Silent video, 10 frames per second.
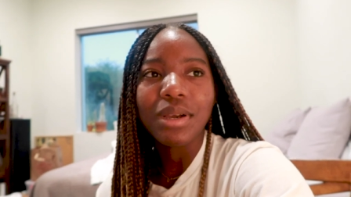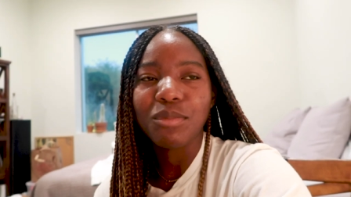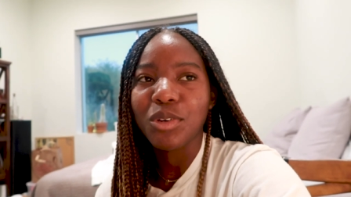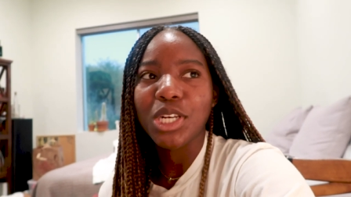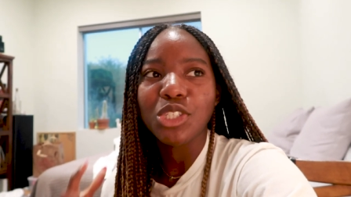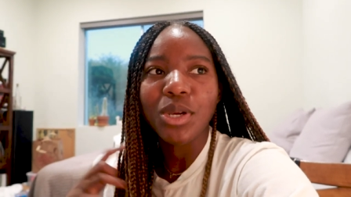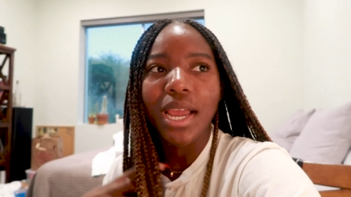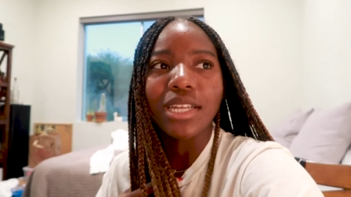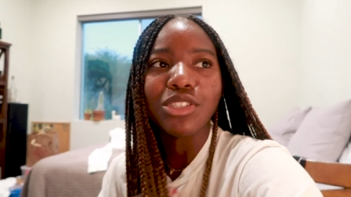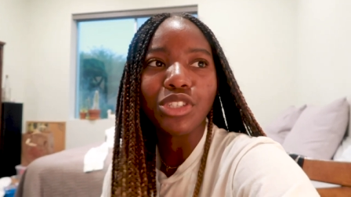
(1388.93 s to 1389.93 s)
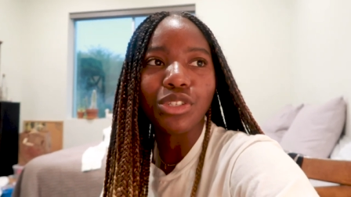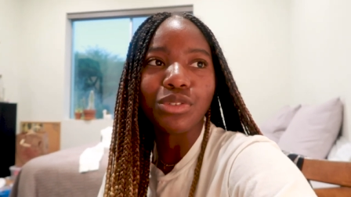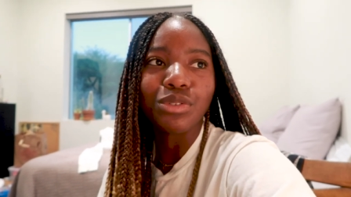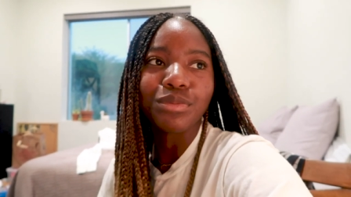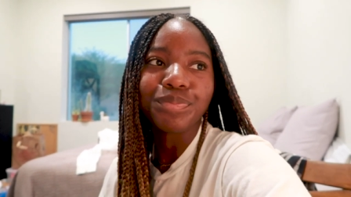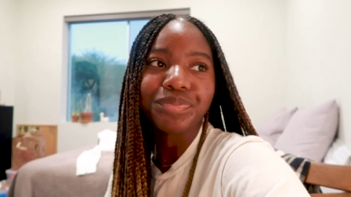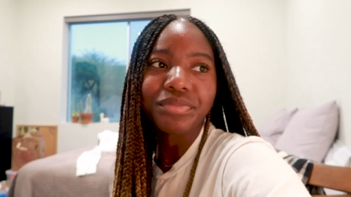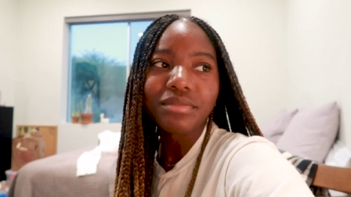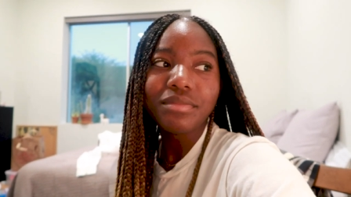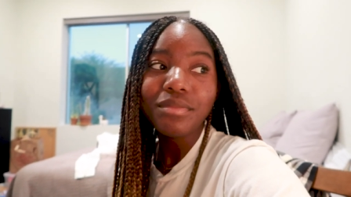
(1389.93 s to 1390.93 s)
Um, we're gonna try and do
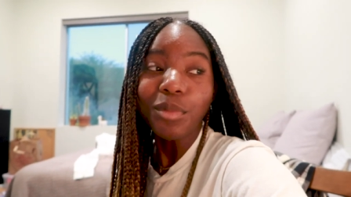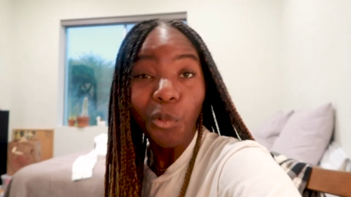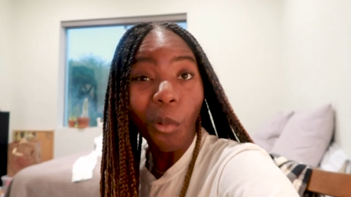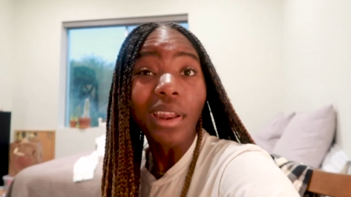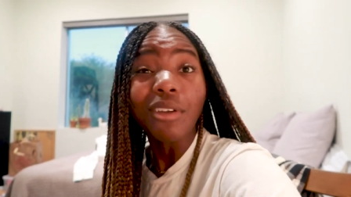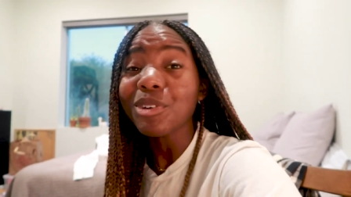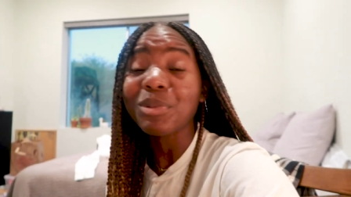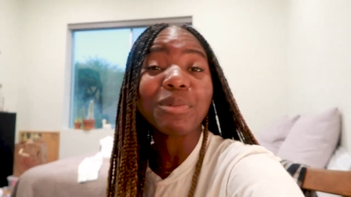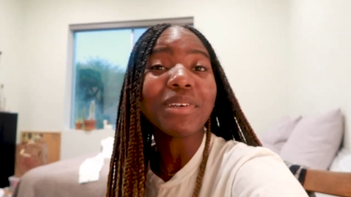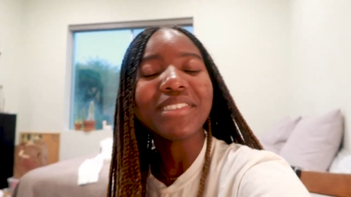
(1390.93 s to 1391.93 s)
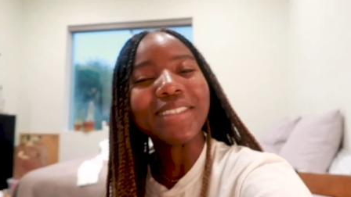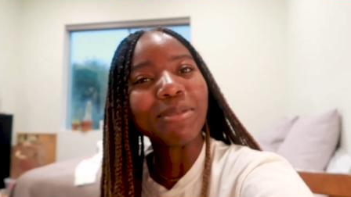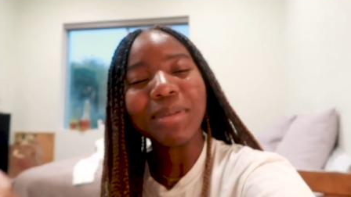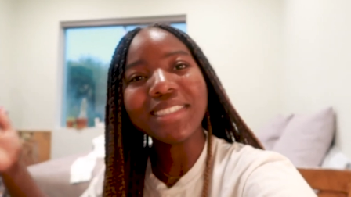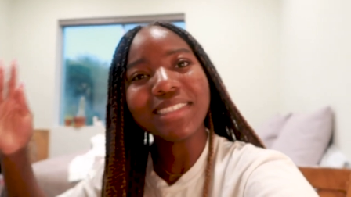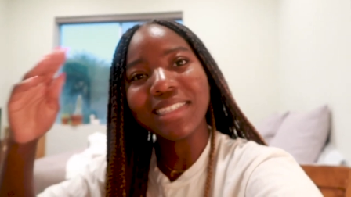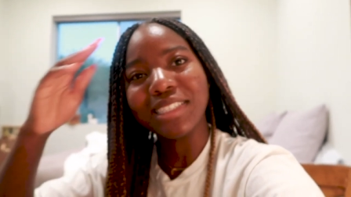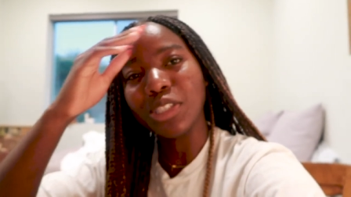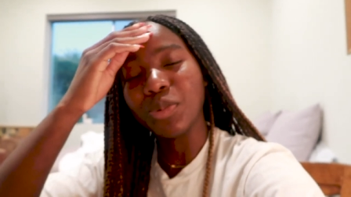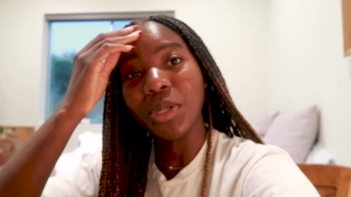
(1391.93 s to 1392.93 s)
whatever we want to do basically
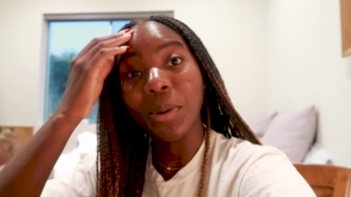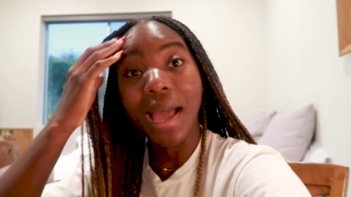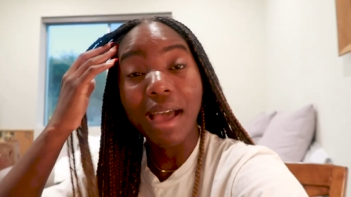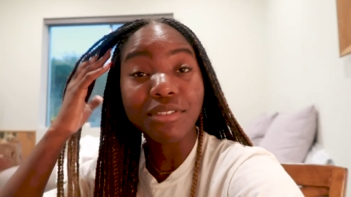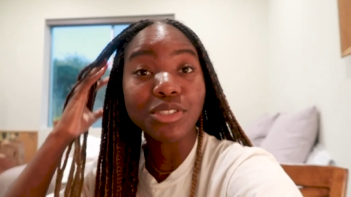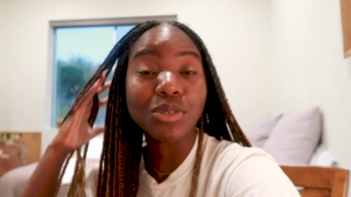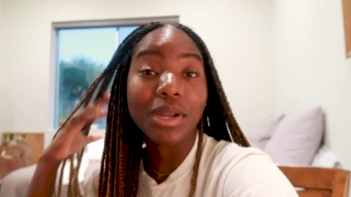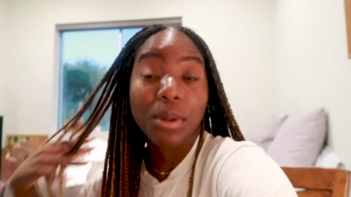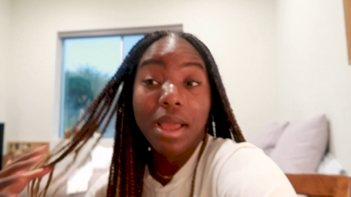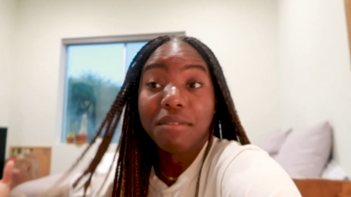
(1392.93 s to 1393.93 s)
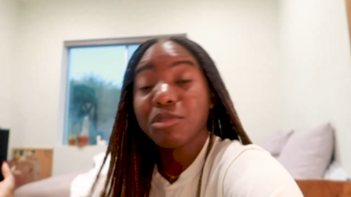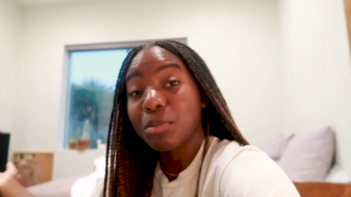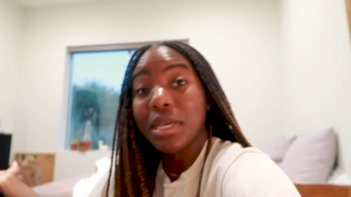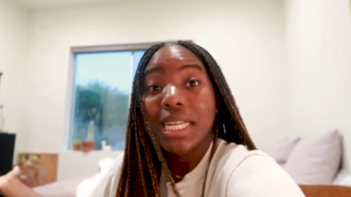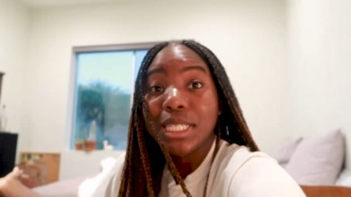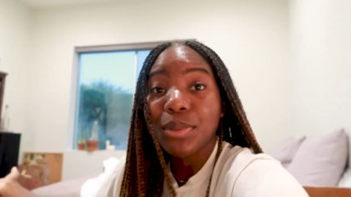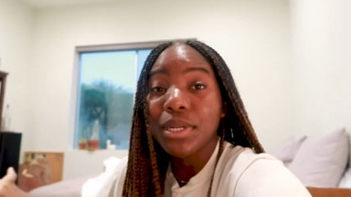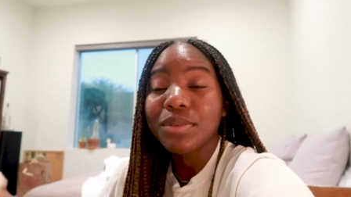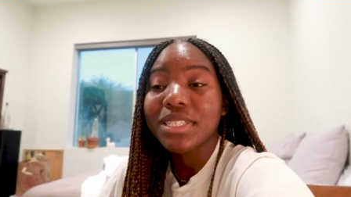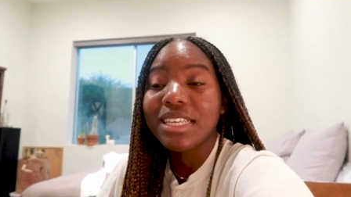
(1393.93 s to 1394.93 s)
since we don't have to i don't have to be
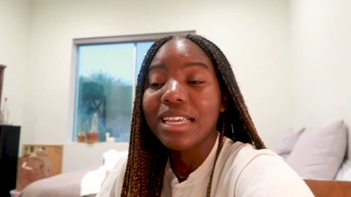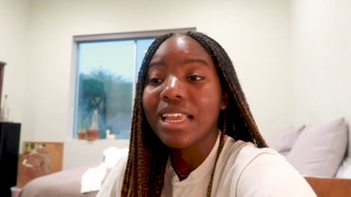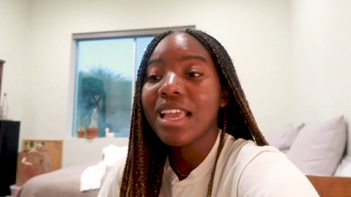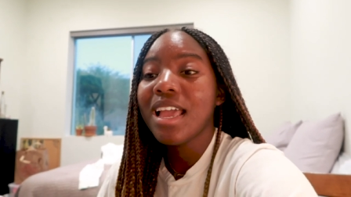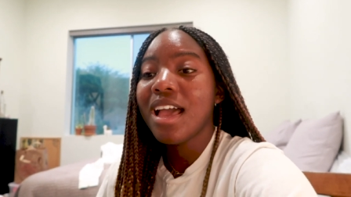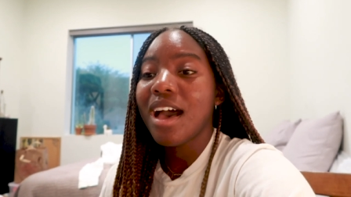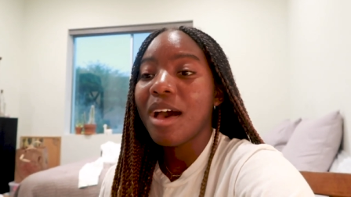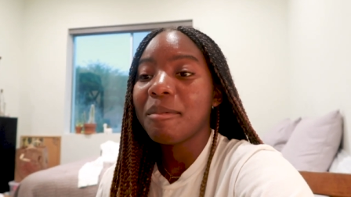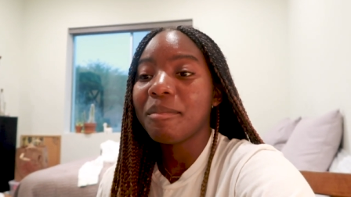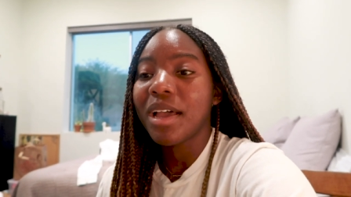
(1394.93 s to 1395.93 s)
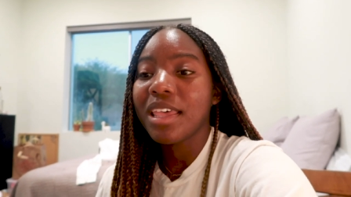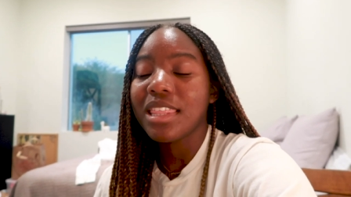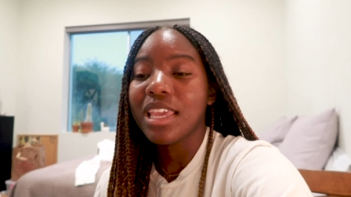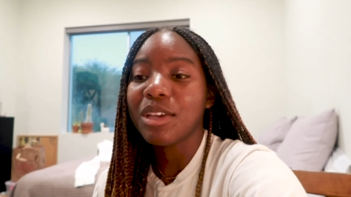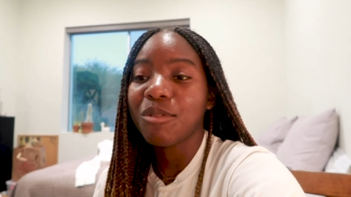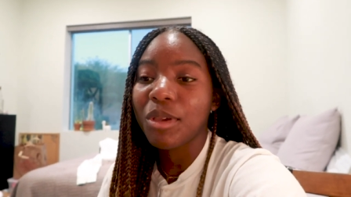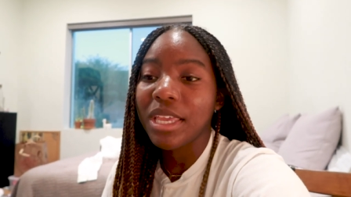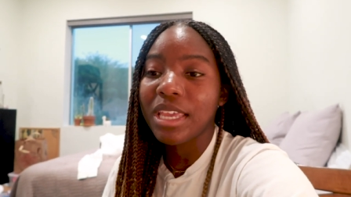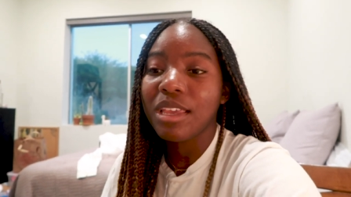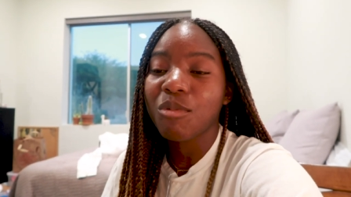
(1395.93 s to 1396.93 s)
anywhere really um, i think
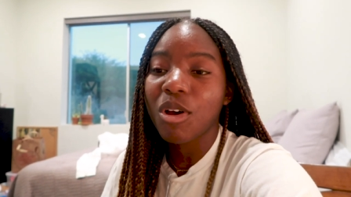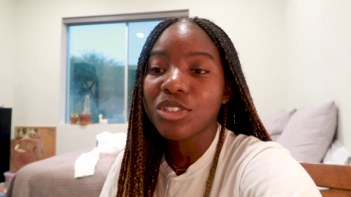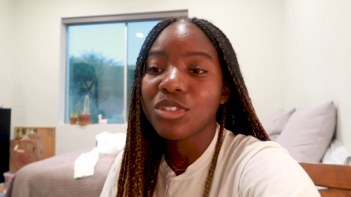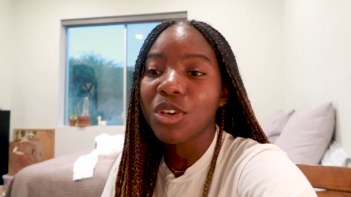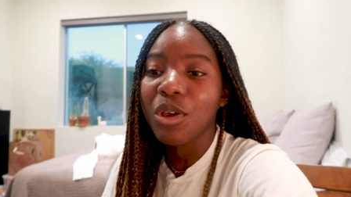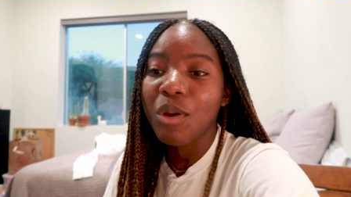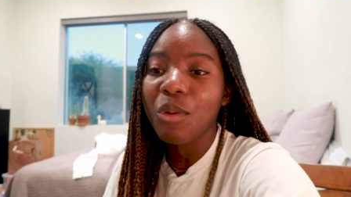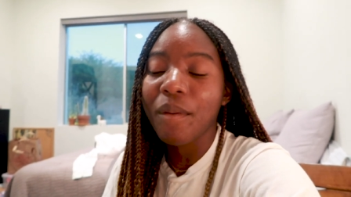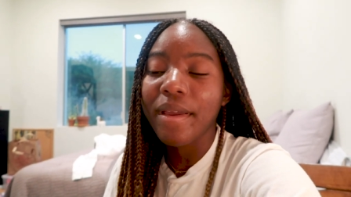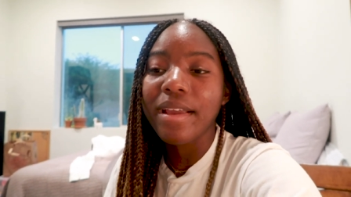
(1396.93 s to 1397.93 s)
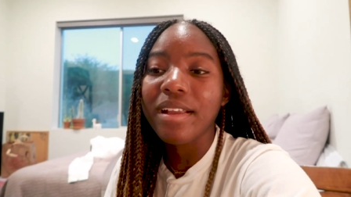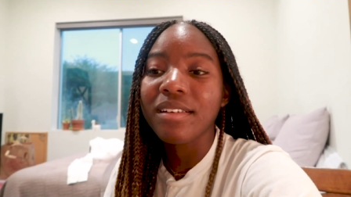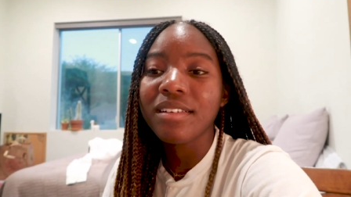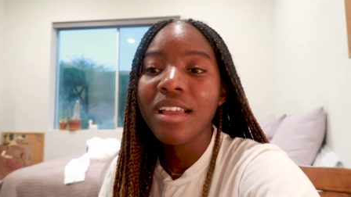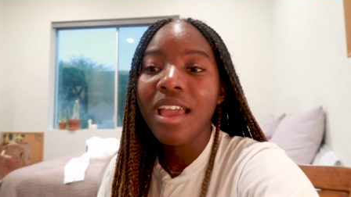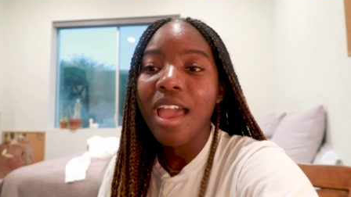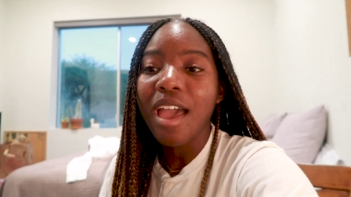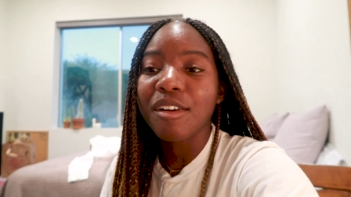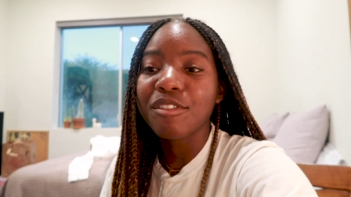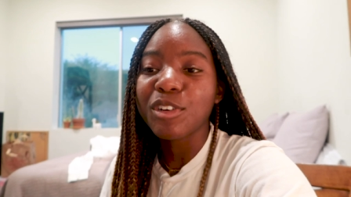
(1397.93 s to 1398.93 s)
we want to go
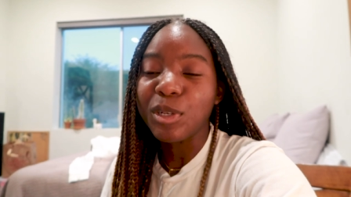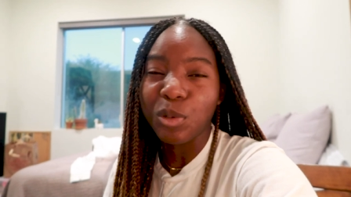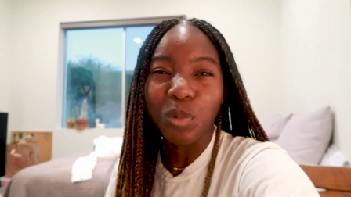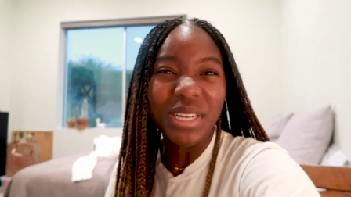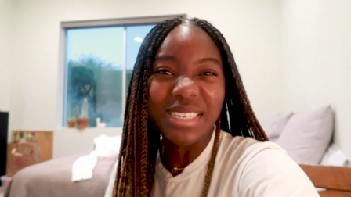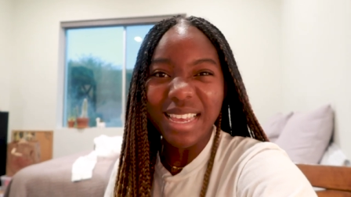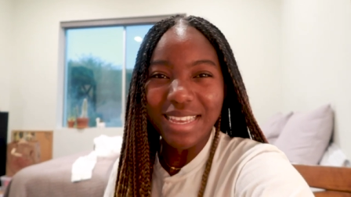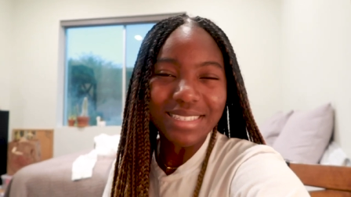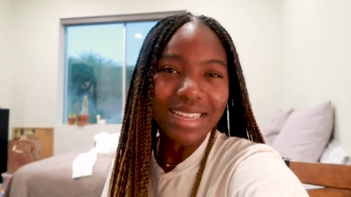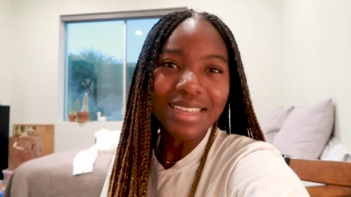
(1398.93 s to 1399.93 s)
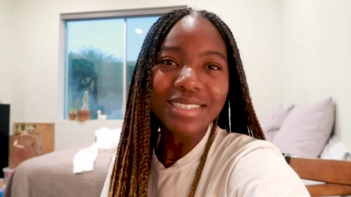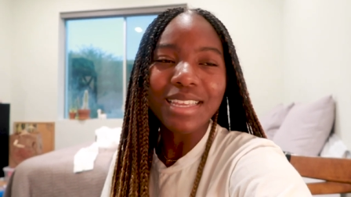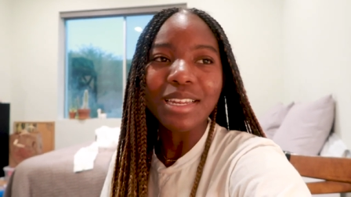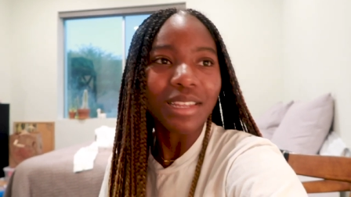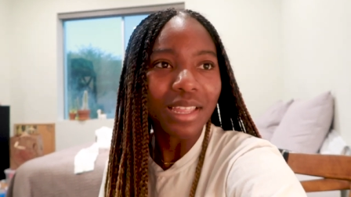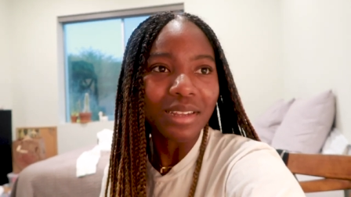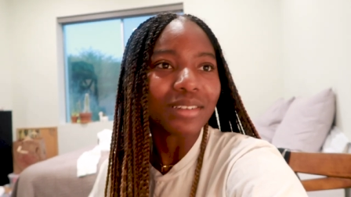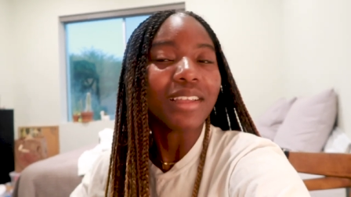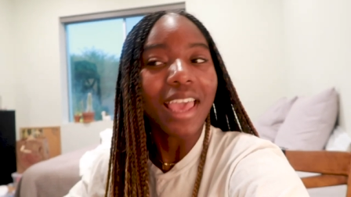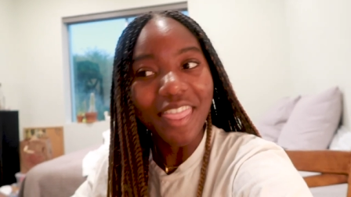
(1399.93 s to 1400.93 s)
wherever the wind takes us and
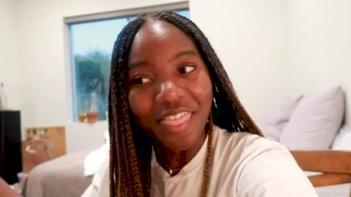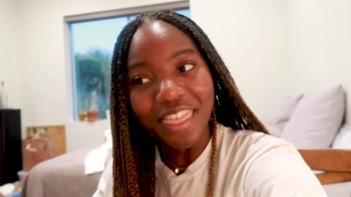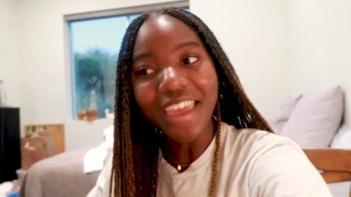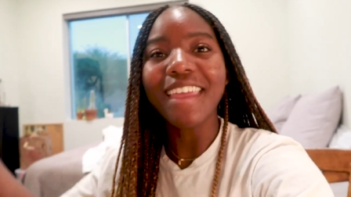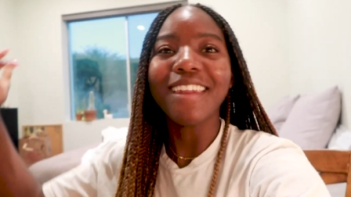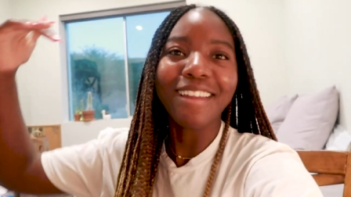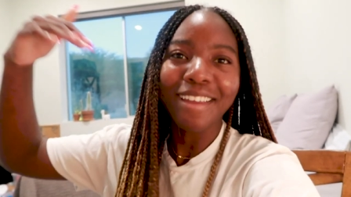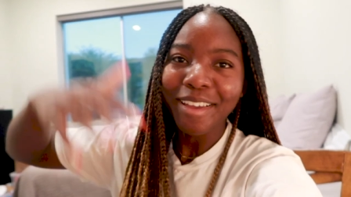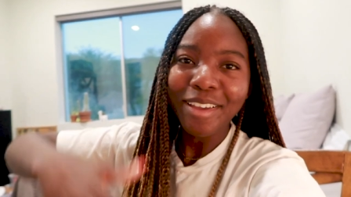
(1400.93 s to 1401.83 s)
then and then